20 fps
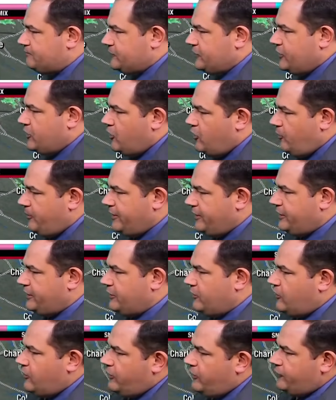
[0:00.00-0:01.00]
Coleman
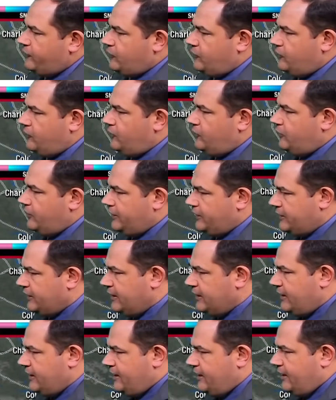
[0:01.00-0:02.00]
and Hartselle and
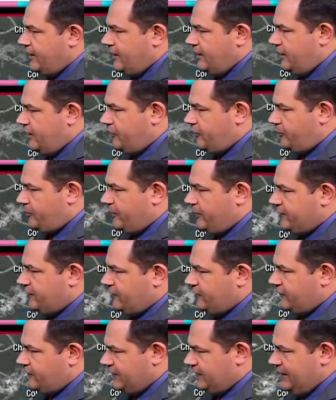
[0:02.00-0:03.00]
other
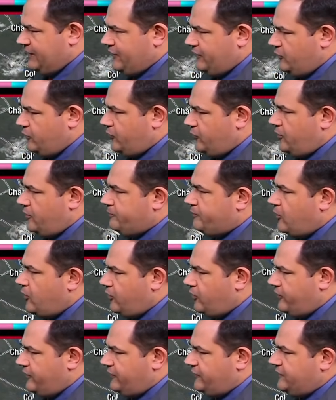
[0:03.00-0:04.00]
places in the northern part
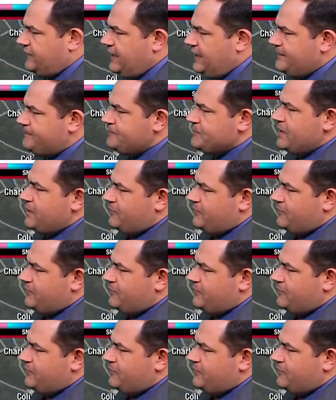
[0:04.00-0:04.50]
of the state. But